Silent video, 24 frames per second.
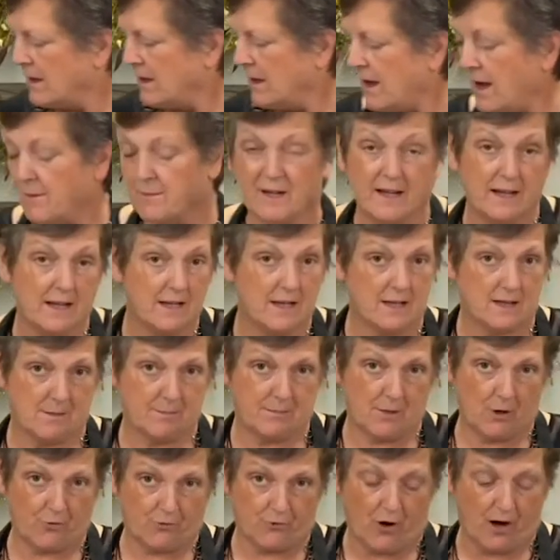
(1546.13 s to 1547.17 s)
I'm going to hit the
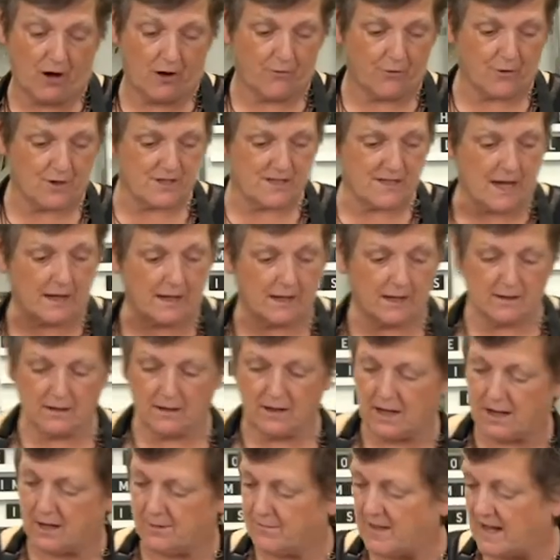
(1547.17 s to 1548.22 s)
blow dryer for a second.
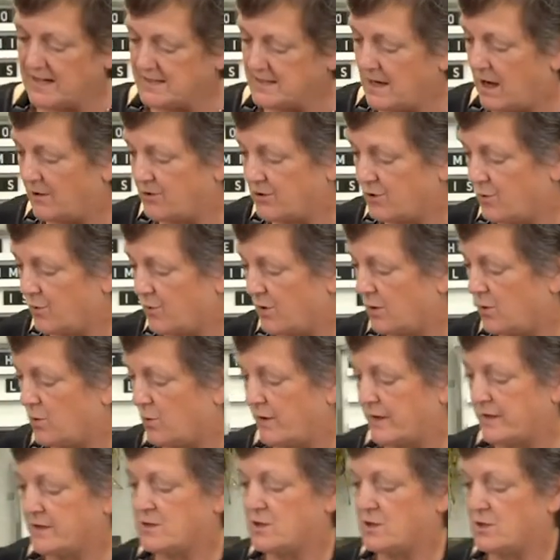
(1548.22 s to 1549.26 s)
Um, that's how you are
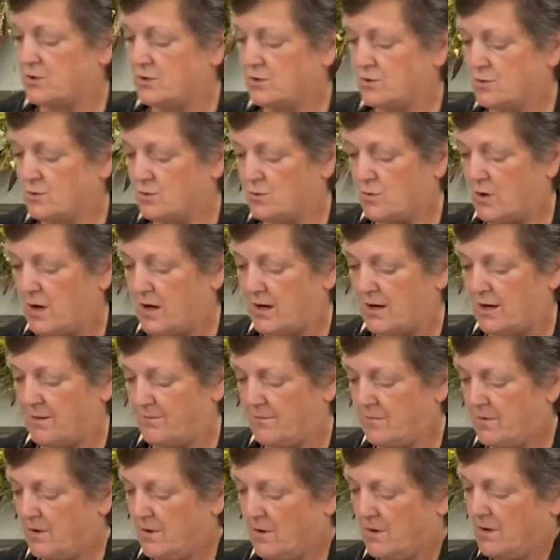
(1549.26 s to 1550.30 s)
going to
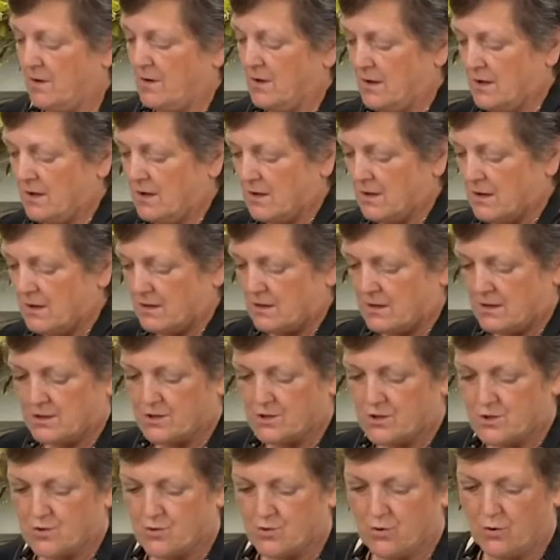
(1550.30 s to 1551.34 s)
um,
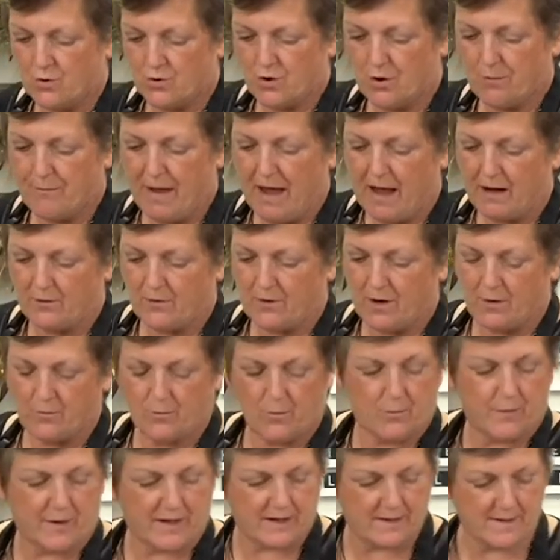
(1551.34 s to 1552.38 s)
control your background
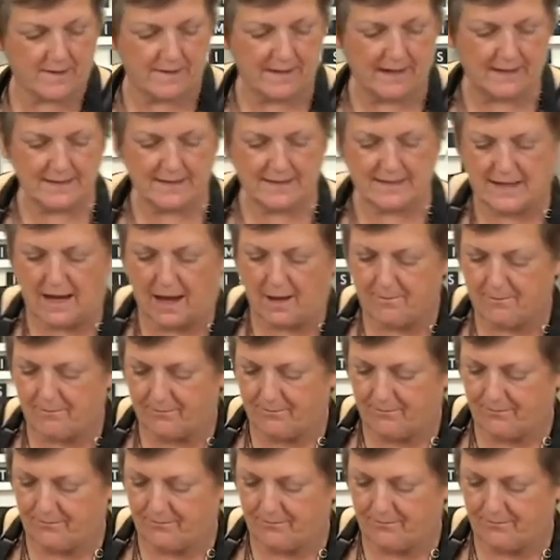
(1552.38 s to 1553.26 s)
when we get to the next step.